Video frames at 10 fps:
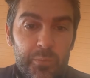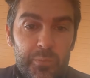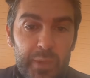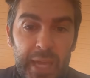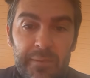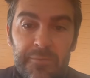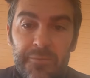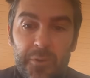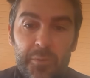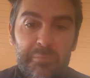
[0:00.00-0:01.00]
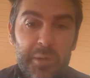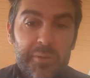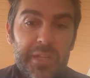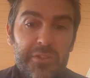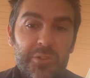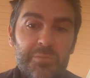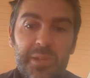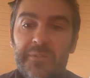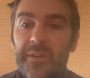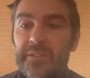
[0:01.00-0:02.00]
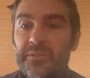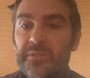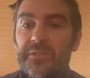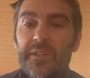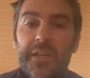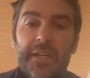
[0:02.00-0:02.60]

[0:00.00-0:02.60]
name for building new blood vessels.